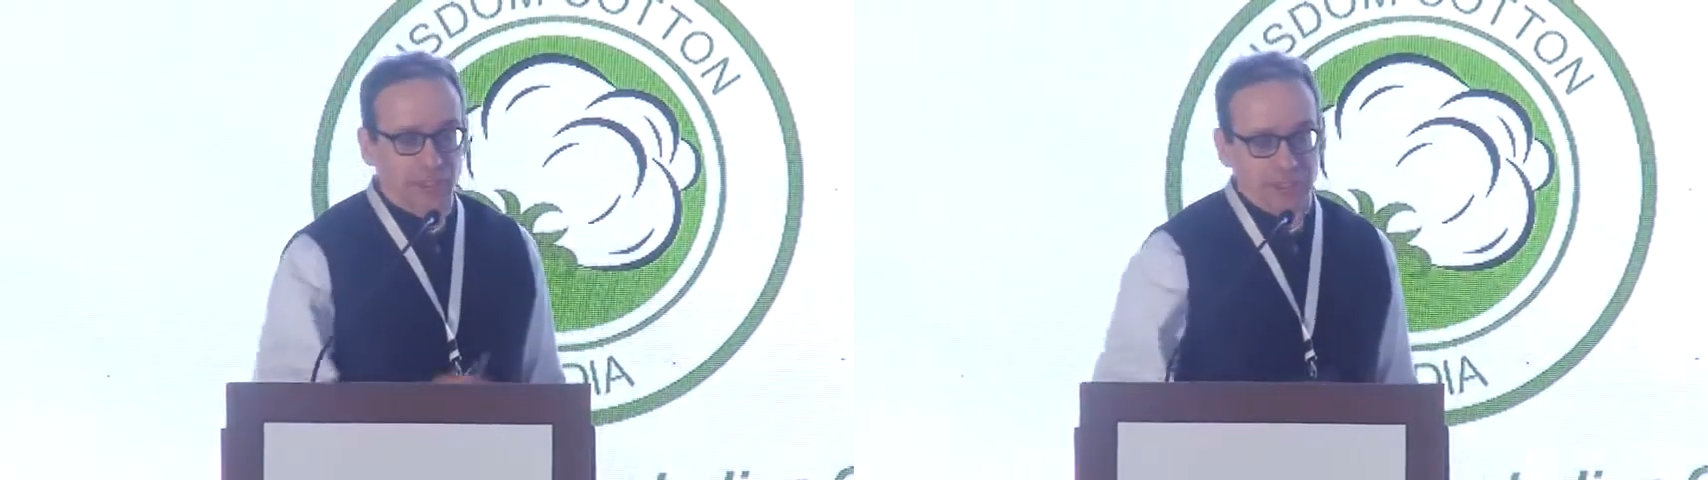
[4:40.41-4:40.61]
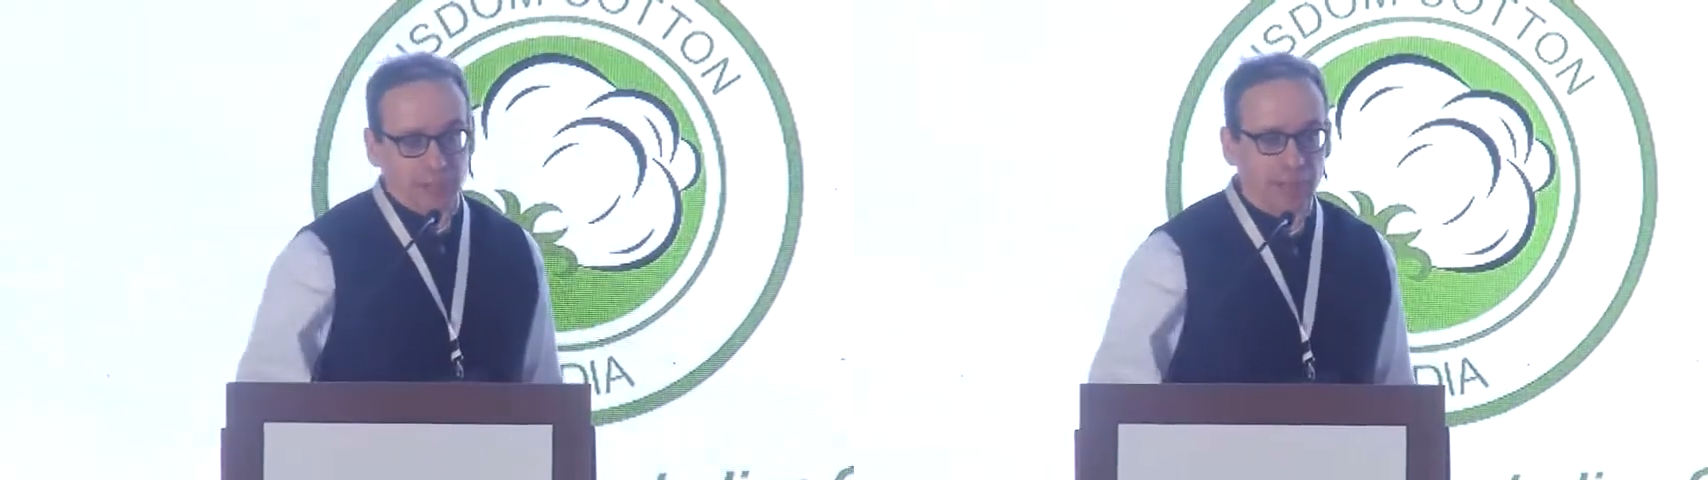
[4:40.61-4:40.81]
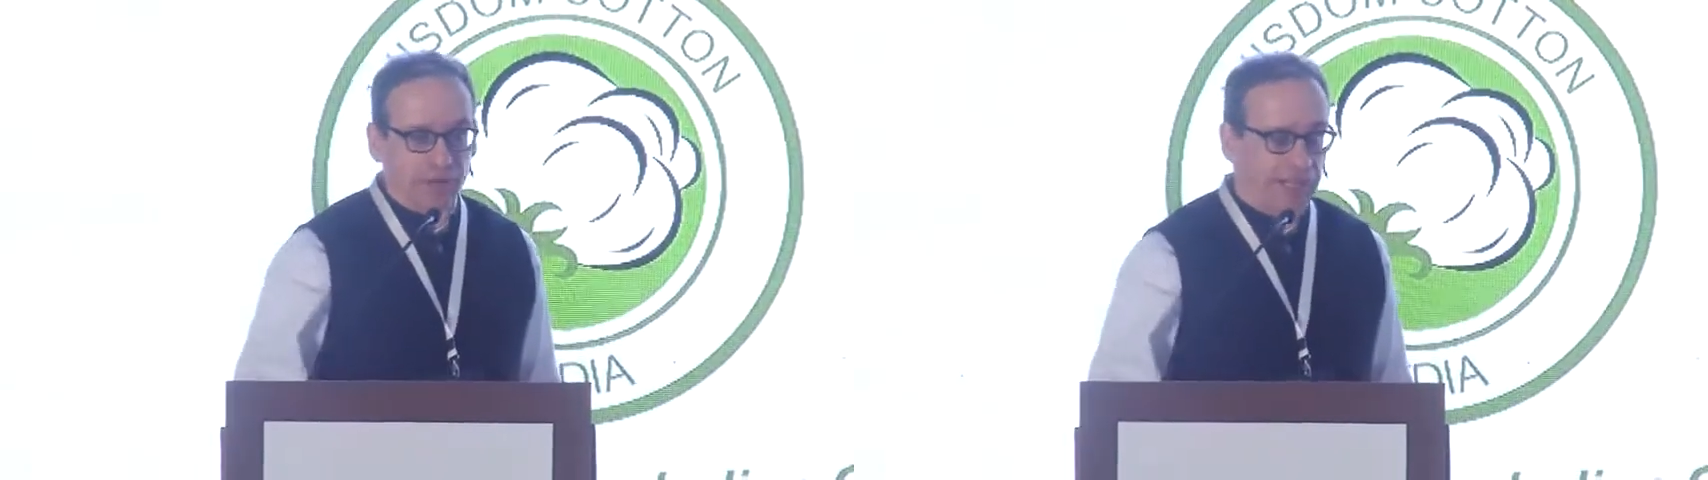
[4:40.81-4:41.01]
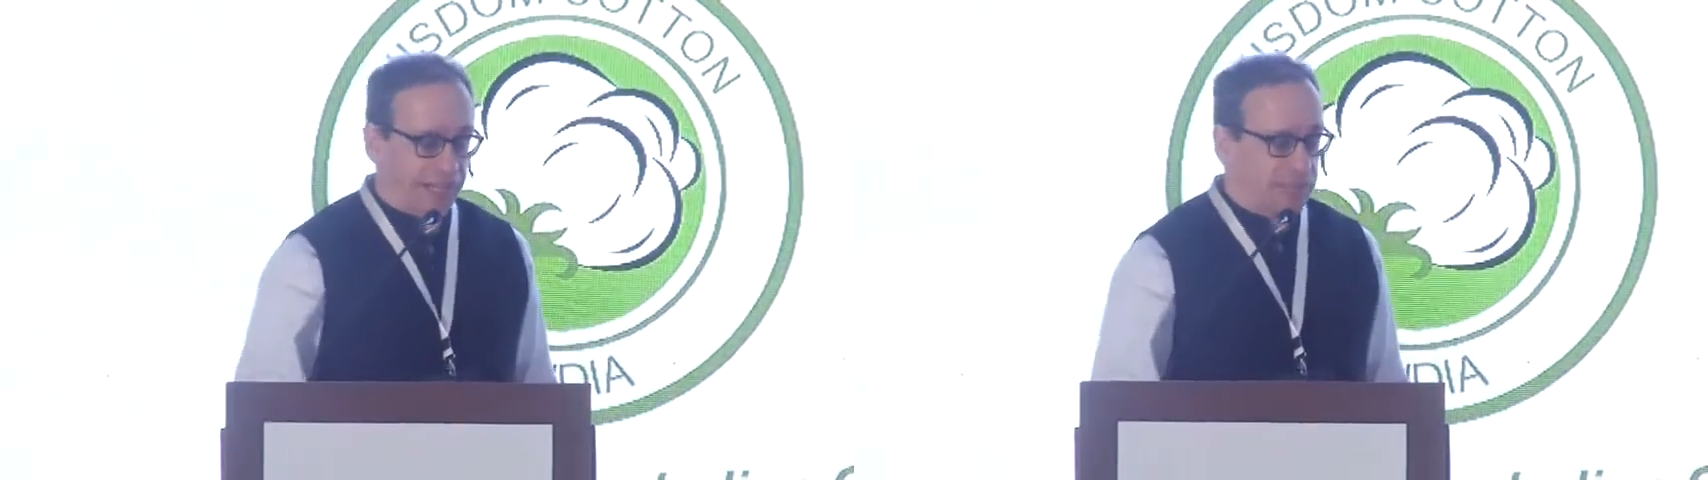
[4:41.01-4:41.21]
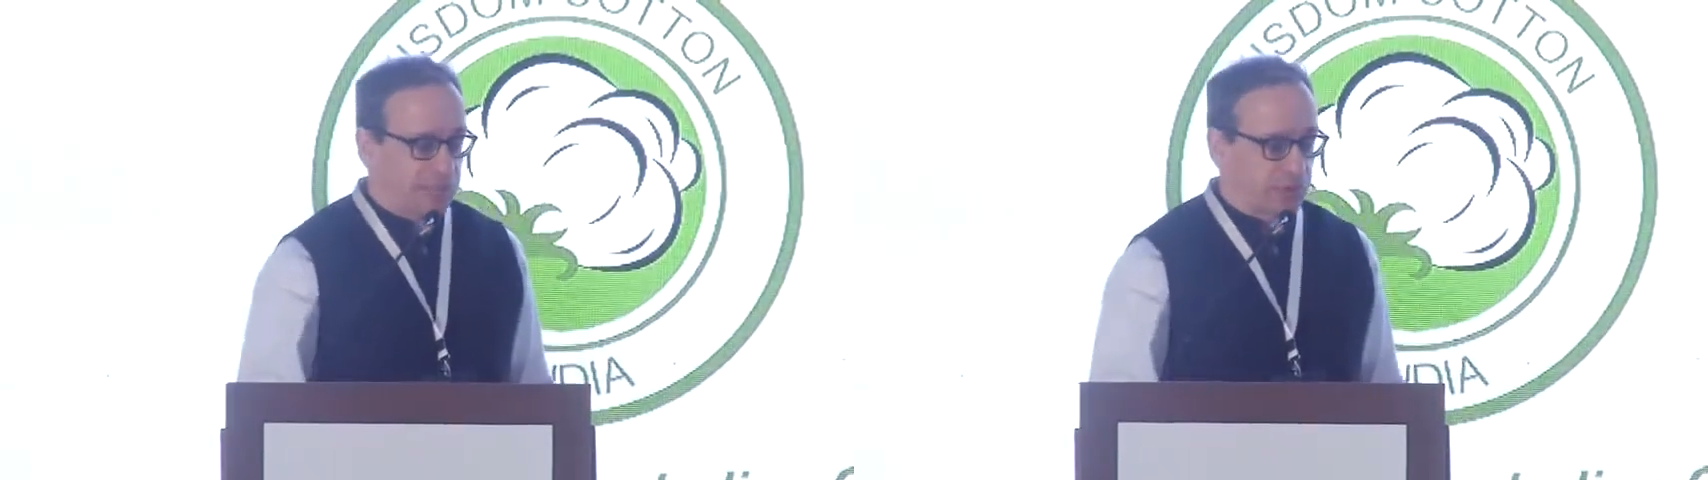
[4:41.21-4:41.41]
on apparel
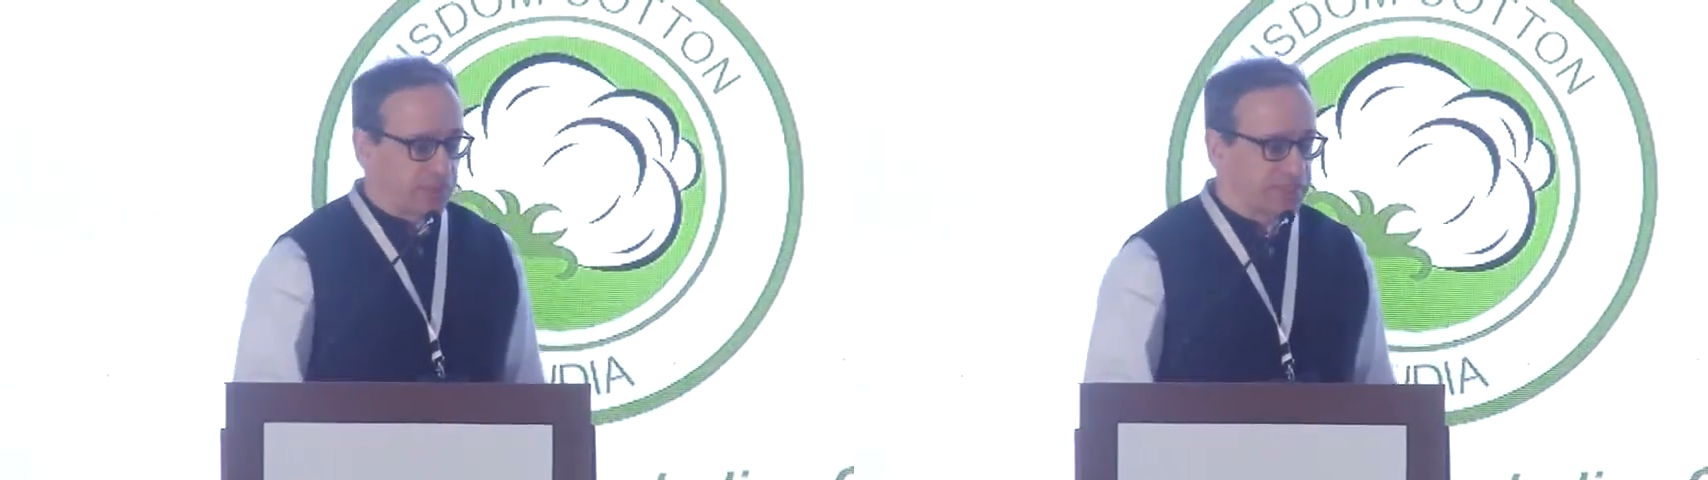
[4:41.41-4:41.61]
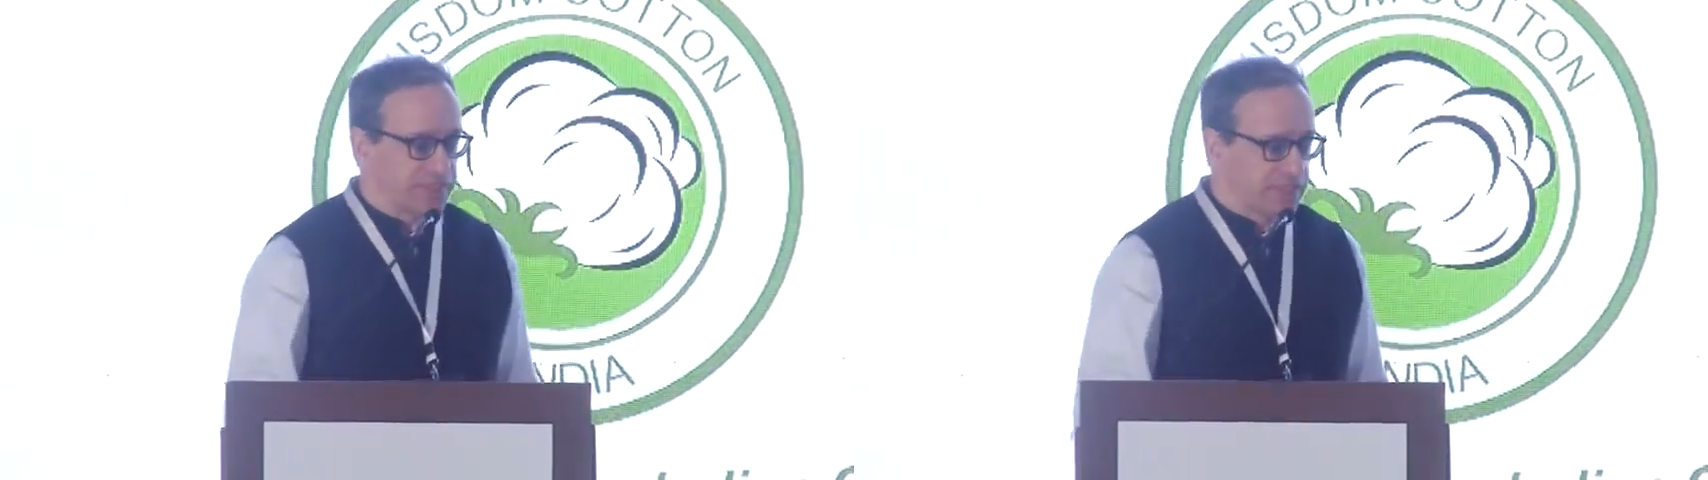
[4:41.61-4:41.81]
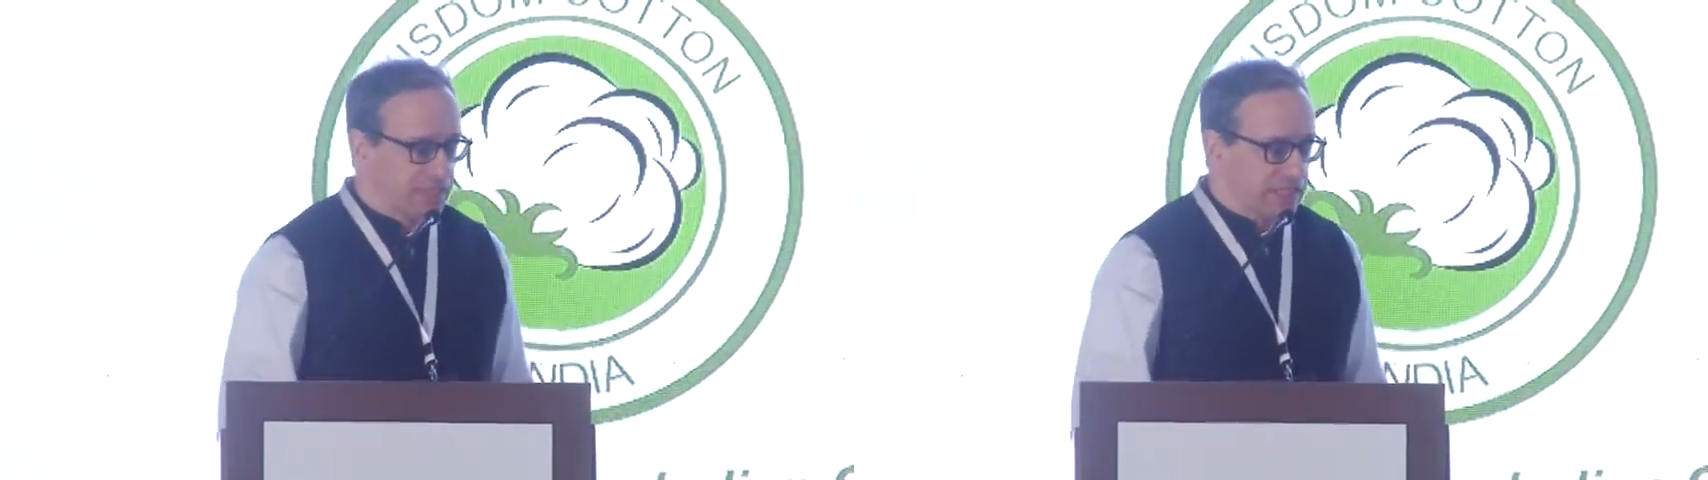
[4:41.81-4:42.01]
exports